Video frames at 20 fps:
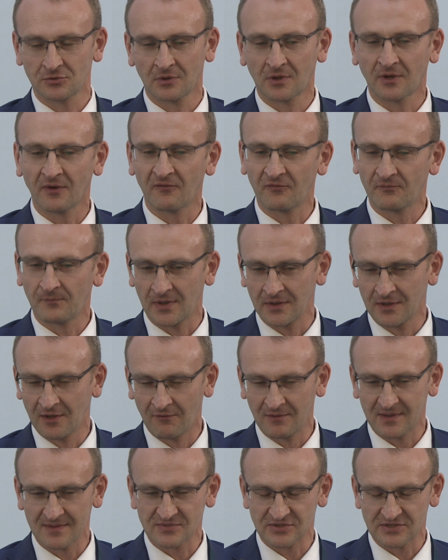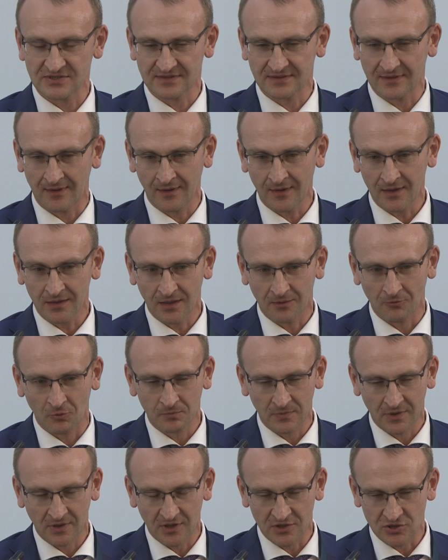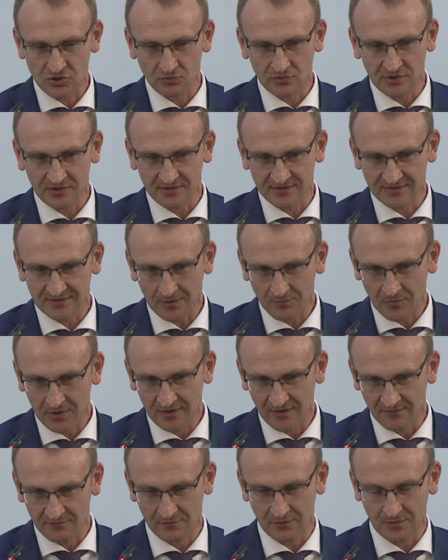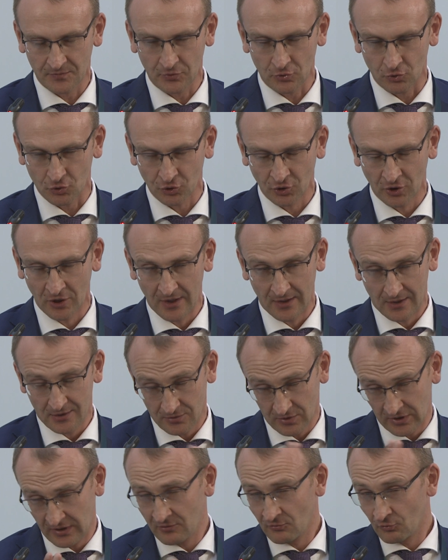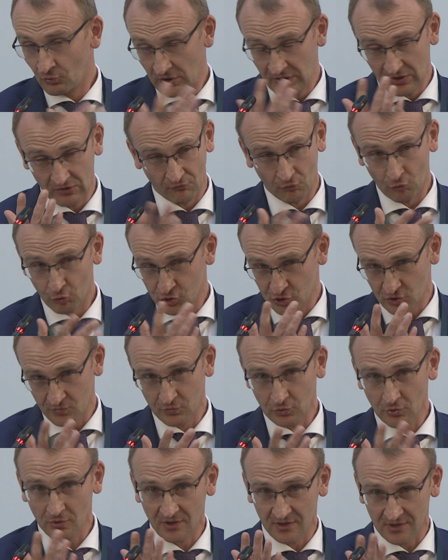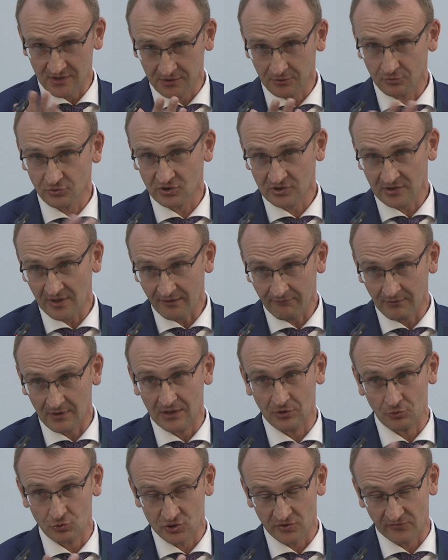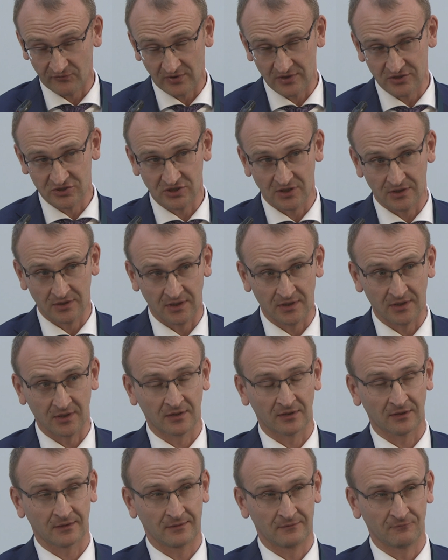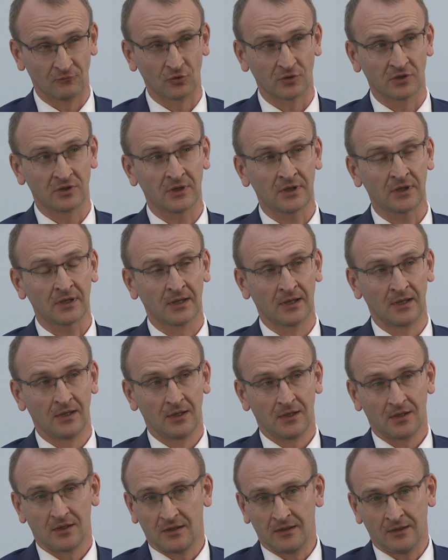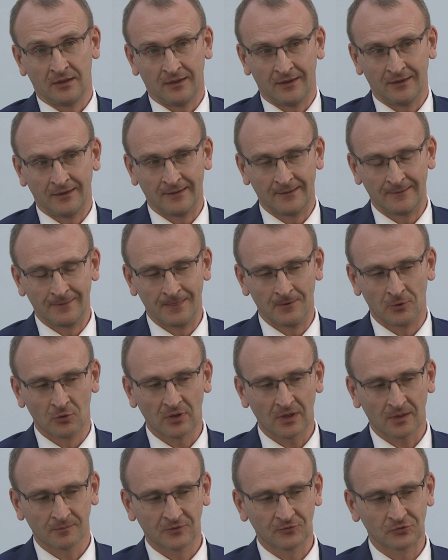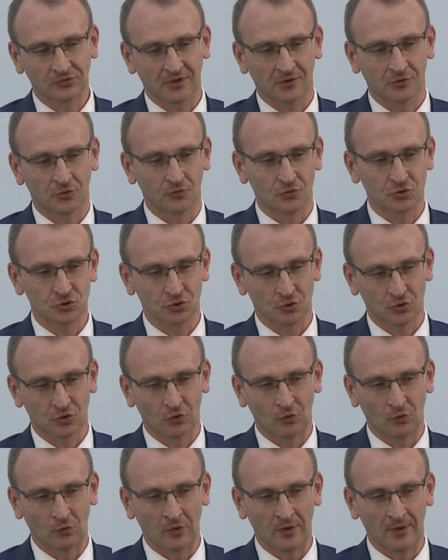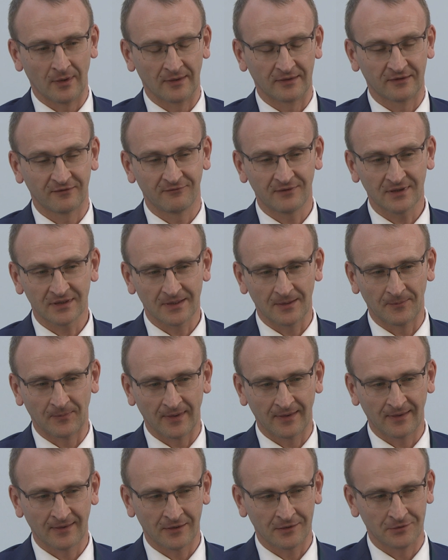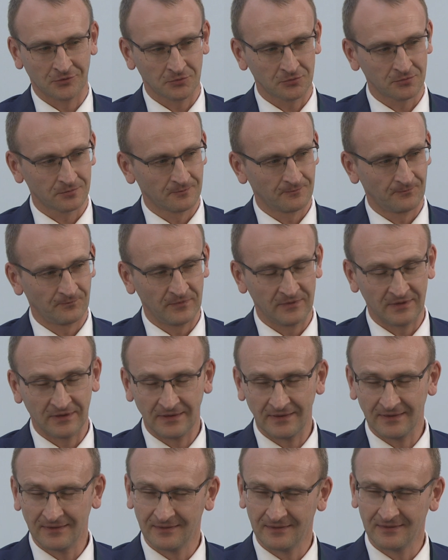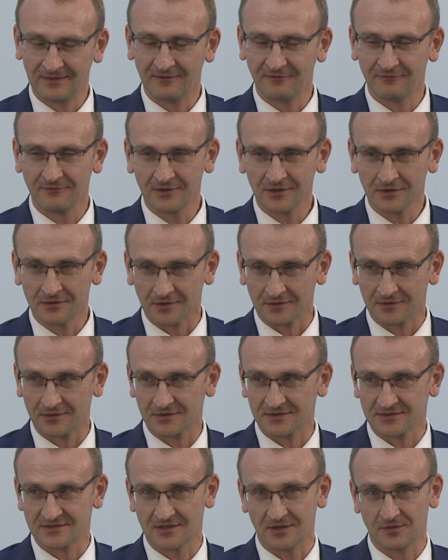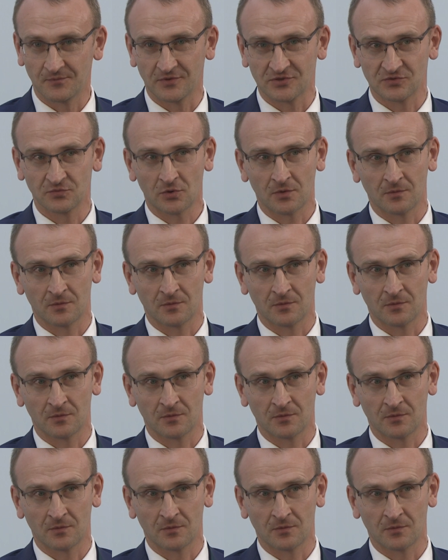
Why is the insurance so suppressed? It's a huge question, and it's been asked so many times, the last couple of days, but we never got an answer.